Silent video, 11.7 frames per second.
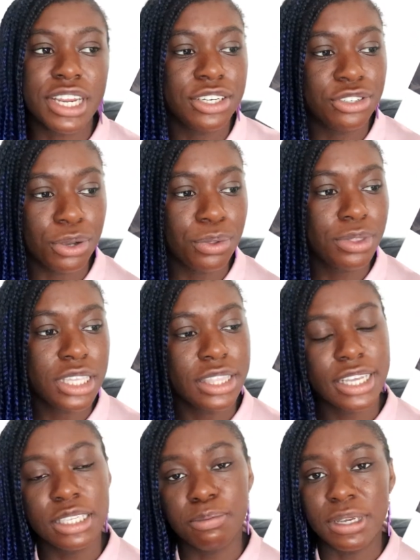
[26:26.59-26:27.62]
I don't think
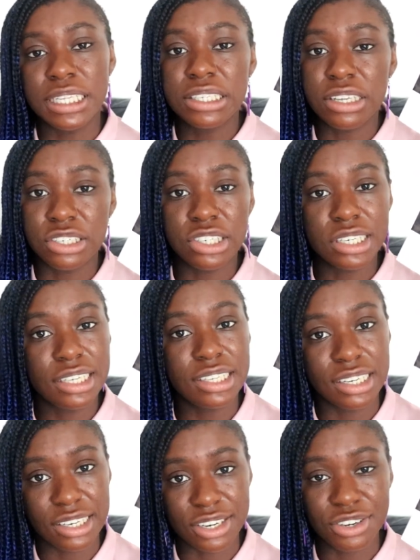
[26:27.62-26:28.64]
there's been such a nice
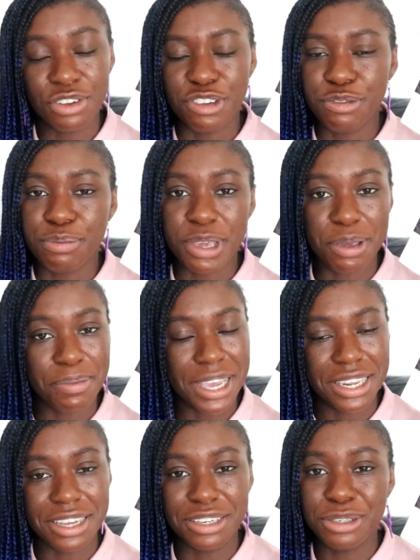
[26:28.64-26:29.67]
edition of
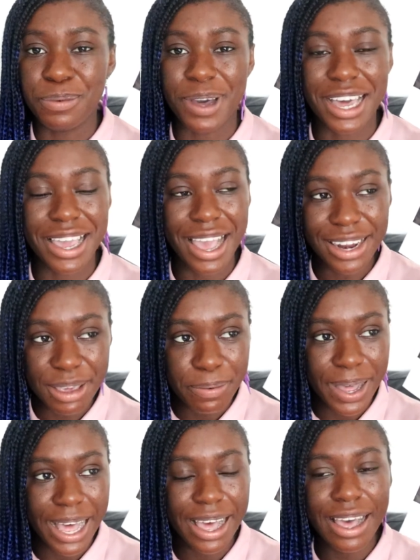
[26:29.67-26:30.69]
Pygmalion to buy
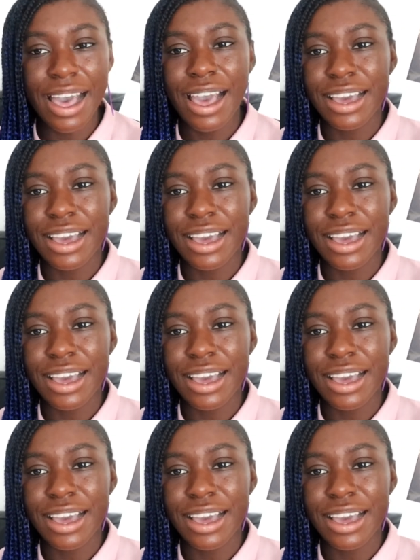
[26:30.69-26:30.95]
anywhere.